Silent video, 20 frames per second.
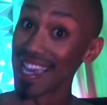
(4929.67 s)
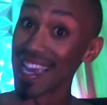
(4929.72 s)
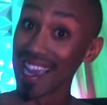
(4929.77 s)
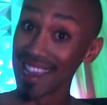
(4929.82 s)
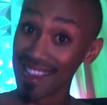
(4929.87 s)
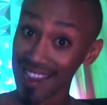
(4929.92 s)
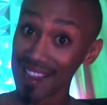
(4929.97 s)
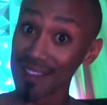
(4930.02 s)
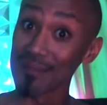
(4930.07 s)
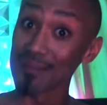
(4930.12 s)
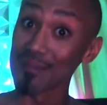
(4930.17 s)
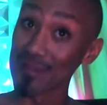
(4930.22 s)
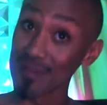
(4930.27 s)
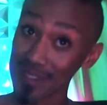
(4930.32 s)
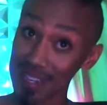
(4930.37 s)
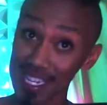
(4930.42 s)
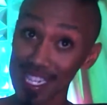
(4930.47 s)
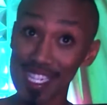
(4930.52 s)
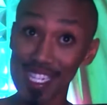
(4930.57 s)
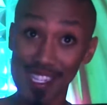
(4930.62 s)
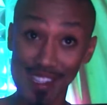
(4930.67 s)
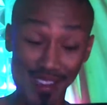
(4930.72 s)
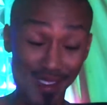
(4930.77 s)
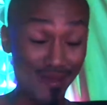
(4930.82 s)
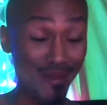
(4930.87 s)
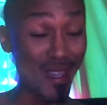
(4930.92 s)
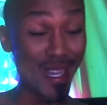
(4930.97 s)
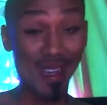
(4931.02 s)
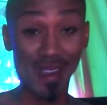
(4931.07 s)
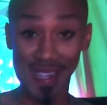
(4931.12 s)
I am pretty sure
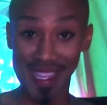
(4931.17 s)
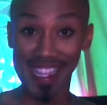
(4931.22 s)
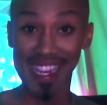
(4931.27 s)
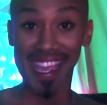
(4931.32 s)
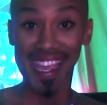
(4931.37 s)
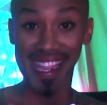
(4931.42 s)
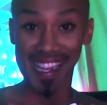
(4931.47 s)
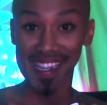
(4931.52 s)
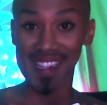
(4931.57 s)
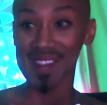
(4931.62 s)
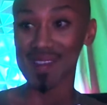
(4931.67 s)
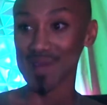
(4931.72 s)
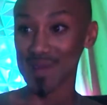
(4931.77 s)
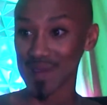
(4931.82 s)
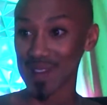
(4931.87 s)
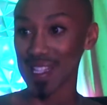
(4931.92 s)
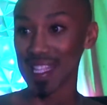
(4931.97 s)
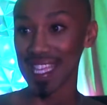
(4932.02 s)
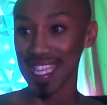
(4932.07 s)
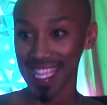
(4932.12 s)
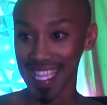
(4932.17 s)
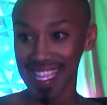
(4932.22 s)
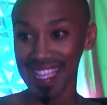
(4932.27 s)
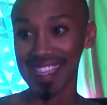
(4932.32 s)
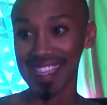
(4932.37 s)
about it, actually.